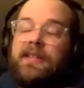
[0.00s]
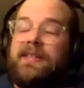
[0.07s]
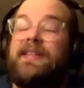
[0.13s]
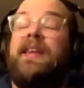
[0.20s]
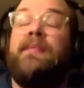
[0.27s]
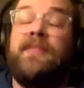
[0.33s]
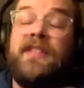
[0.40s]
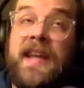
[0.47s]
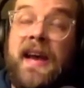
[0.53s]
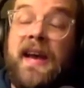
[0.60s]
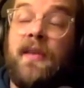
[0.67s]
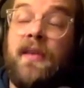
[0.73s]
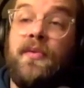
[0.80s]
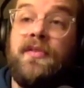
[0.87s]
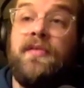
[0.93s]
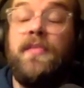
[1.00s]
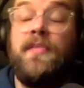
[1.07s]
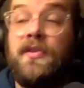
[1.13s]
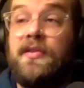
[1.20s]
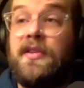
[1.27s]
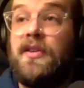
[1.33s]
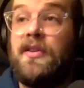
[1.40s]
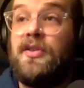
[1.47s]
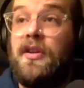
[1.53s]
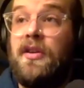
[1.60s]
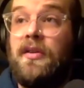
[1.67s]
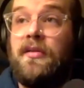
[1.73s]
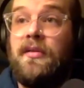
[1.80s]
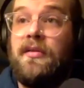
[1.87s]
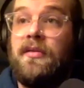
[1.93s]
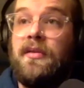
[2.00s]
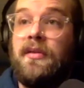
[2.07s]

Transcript: Sam's dad was a musician.